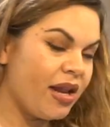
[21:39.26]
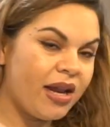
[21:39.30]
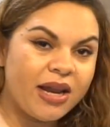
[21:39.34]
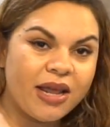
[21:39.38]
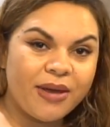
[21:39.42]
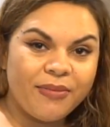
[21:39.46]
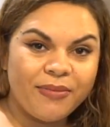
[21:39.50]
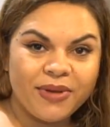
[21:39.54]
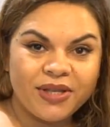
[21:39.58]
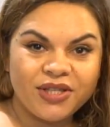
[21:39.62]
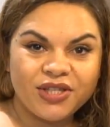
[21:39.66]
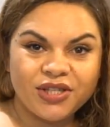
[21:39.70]

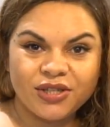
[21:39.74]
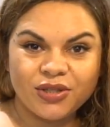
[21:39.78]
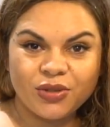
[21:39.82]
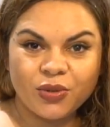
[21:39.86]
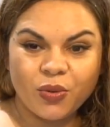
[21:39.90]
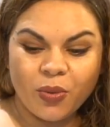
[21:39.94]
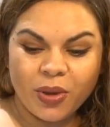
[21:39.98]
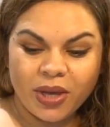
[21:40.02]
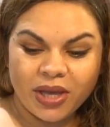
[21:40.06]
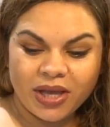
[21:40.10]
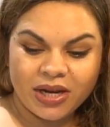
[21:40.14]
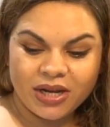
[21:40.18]
Let me
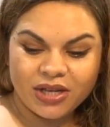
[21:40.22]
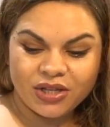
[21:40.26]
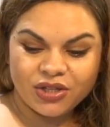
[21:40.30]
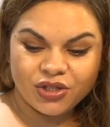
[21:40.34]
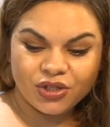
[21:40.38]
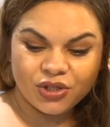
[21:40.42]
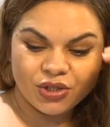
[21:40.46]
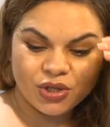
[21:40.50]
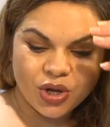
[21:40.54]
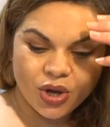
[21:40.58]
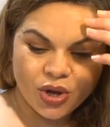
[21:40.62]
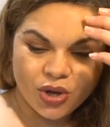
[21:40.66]
just quickly
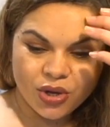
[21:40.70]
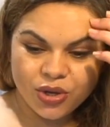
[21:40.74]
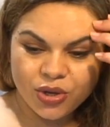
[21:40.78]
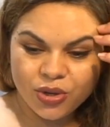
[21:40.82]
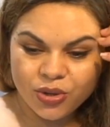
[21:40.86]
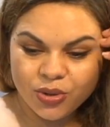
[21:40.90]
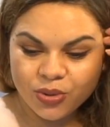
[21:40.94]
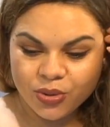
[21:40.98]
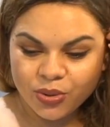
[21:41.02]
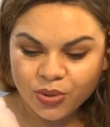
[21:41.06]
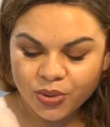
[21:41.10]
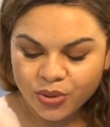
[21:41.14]
show
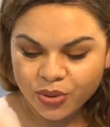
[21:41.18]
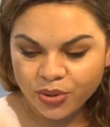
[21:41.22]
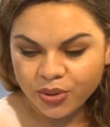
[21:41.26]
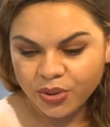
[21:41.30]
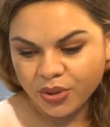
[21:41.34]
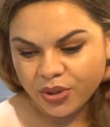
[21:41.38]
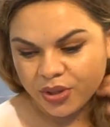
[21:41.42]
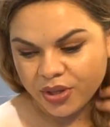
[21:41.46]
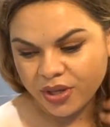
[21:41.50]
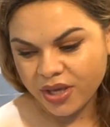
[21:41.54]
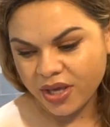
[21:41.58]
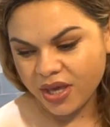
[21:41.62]
you.
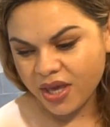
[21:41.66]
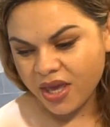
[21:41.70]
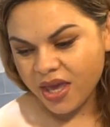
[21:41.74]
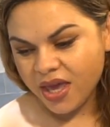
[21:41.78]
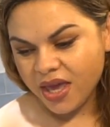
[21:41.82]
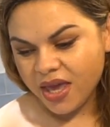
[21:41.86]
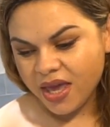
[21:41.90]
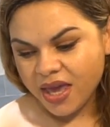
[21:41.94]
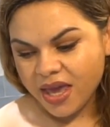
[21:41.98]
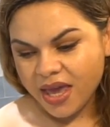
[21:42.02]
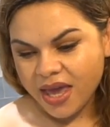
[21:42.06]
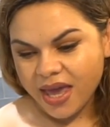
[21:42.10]

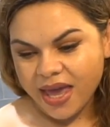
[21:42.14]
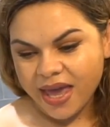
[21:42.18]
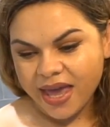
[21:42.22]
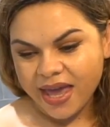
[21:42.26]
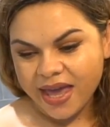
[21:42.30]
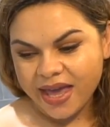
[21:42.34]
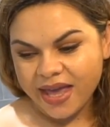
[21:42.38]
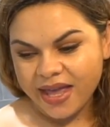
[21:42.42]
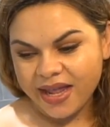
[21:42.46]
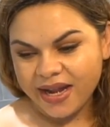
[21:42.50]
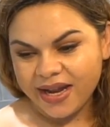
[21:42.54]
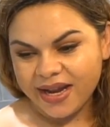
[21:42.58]

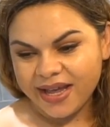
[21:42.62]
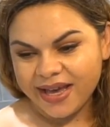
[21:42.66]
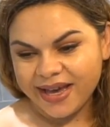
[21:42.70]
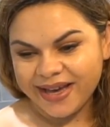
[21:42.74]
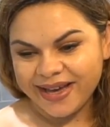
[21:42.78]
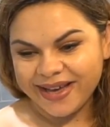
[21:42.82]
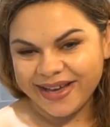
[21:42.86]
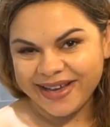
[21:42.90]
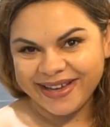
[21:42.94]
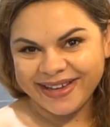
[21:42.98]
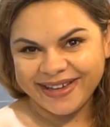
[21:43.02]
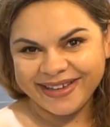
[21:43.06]
And
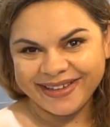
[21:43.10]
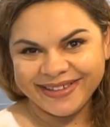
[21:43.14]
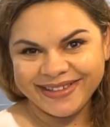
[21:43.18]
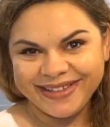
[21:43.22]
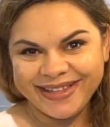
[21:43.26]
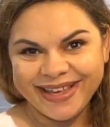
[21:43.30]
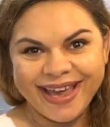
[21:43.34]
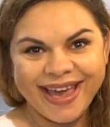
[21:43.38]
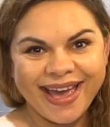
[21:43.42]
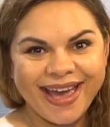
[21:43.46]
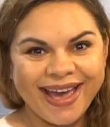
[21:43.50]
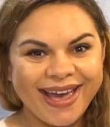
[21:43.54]
uh,
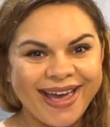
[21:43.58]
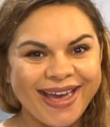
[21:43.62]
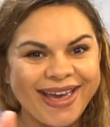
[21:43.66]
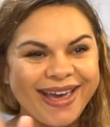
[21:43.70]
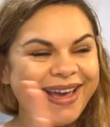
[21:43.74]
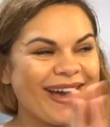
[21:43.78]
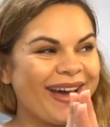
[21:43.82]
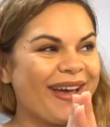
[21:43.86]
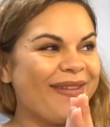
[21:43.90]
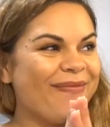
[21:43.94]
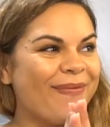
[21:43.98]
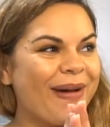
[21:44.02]

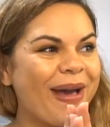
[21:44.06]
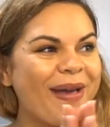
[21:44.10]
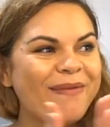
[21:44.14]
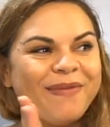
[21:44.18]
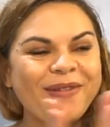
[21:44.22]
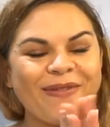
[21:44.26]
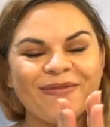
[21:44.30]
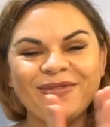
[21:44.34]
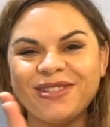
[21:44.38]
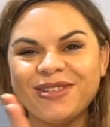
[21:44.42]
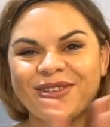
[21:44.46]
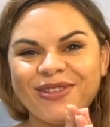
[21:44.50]
yeah, and my
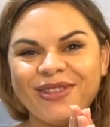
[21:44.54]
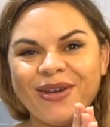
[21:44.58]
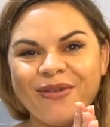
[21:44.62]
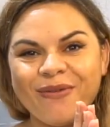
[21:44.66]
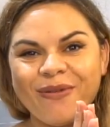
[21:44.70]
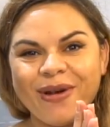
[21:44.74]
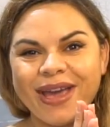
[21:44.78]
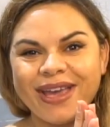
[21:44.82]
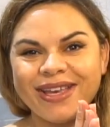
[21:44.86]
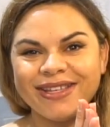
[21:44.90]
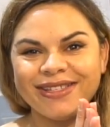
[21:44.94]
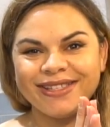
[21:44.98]
mom is on the
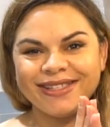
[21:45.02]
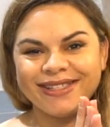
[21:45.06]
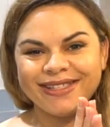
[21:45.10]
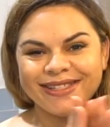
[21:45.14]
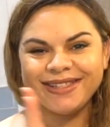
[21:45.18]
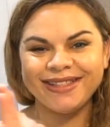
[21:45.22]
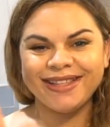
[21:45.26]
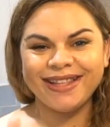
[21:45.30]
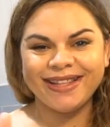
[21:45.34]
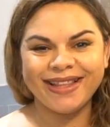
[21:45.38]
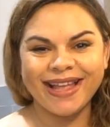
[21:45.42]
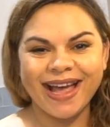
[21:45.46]
way, she's
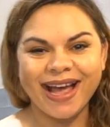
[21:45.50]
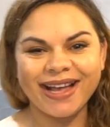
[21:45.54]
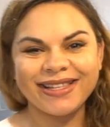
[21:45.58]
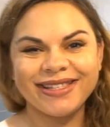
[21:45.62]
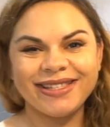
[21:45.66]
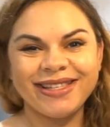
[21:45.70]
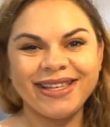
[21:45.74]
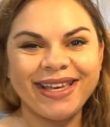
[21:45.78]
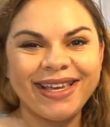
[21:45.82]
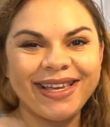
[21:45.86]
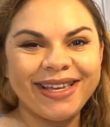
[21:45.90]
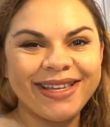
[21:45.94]
in the
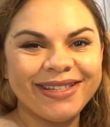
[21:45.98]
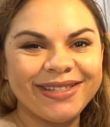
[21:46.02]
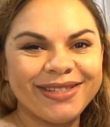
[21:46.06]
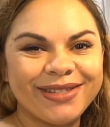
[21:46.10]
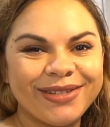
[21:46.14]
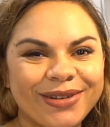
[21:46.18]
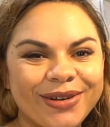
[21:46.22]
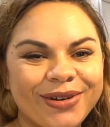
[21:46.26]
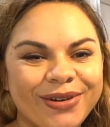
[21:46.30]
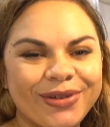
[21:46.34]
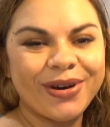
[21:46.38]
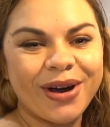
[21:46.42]
taxi.
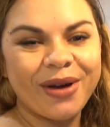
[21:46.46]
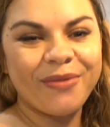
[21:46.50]
So